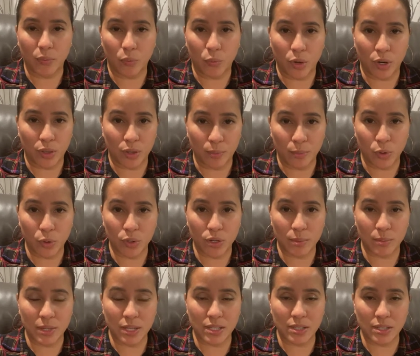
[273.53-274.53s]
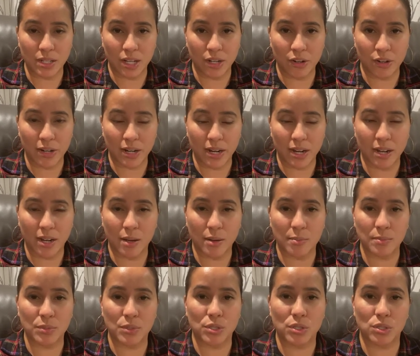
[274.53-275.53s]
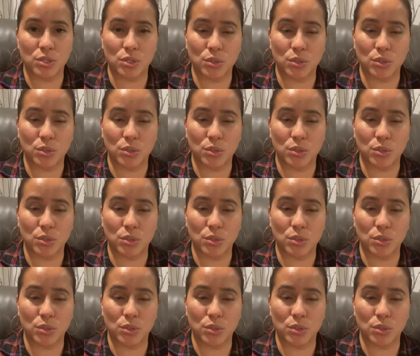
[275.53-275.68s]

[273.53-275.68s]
where the modem is, the internet comes,